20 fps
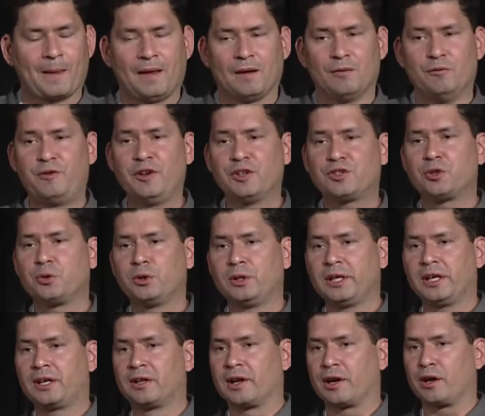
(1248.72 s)
Visually
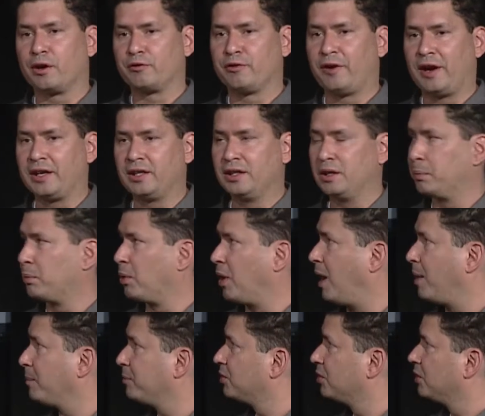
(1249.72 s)
clarifying the
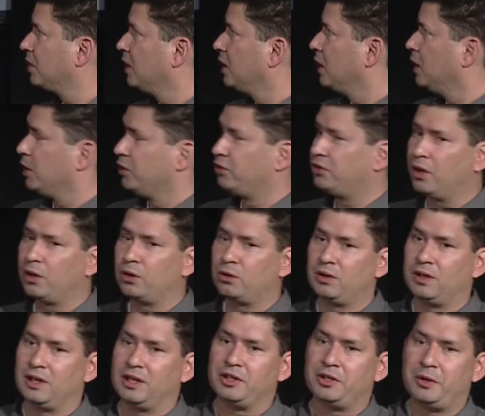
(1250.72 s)
props. So
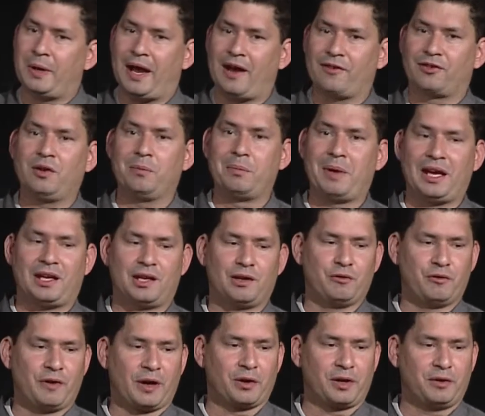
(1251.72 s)
you have to make it
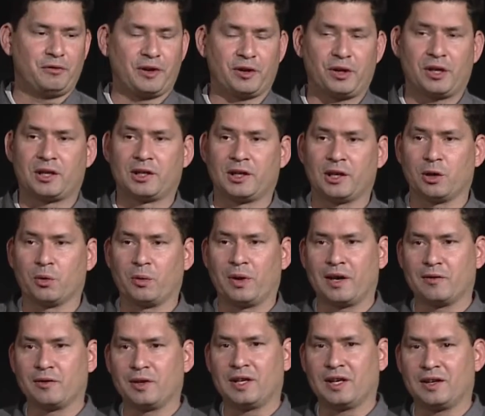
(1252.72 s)
very, very clear what
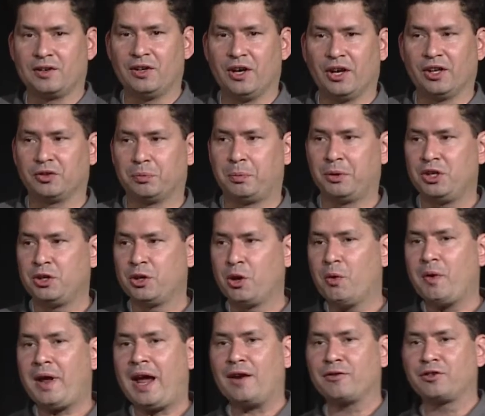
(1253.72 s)
everything does. But you
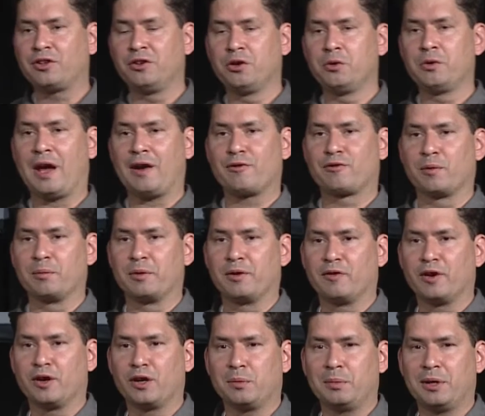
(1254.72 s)
don't have to do that from the
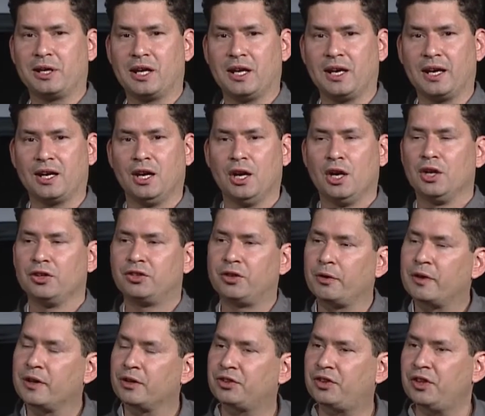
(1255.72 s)
very beginning. So
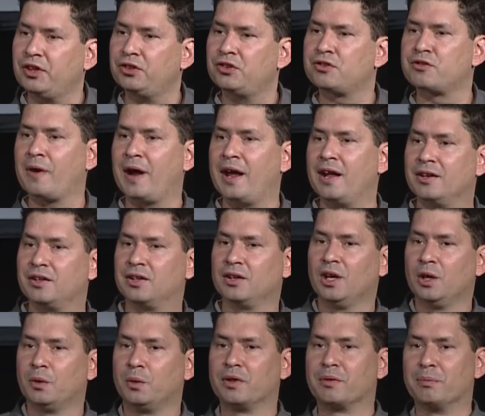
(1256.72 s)
there's this trend
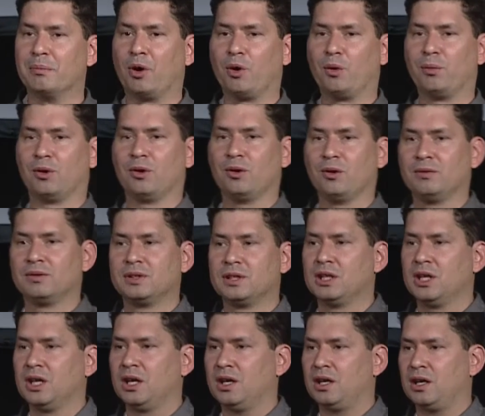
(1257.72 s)
with mobile
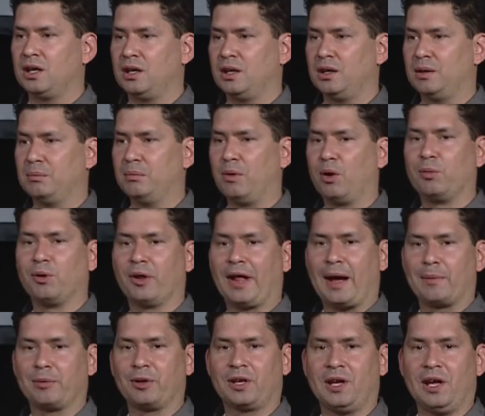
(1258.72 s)

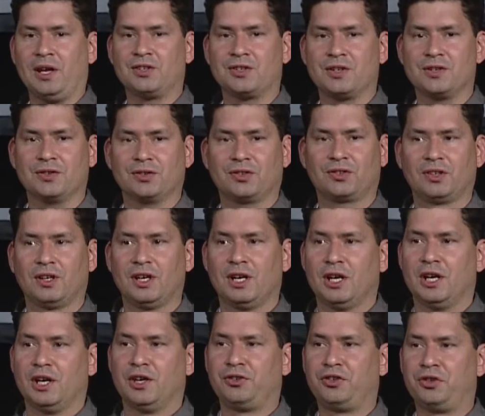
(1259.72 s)
applications
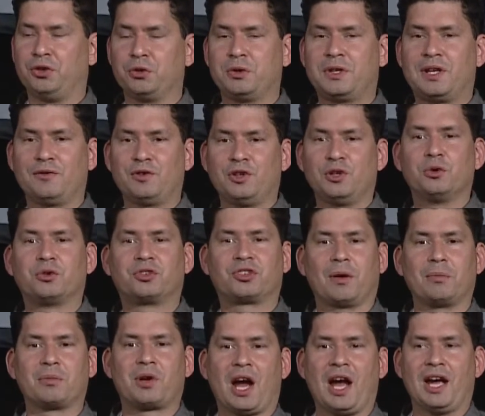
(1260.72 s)
to give you
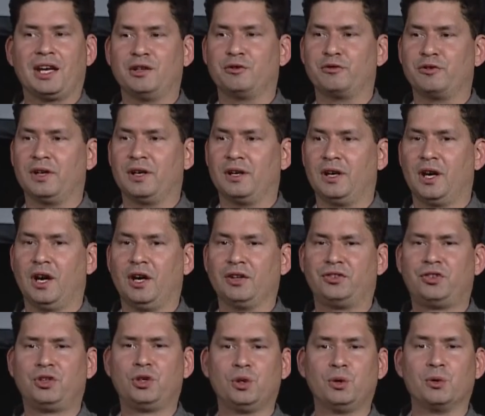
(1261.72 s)
some kind of a
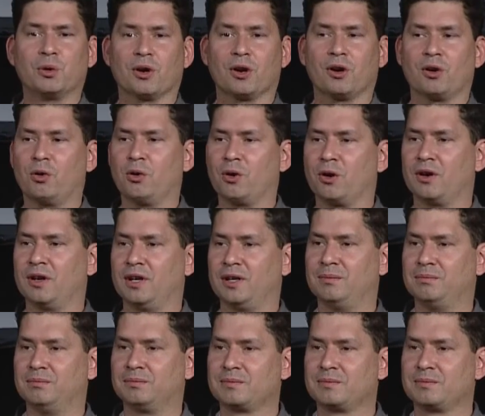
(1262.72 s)
tour or a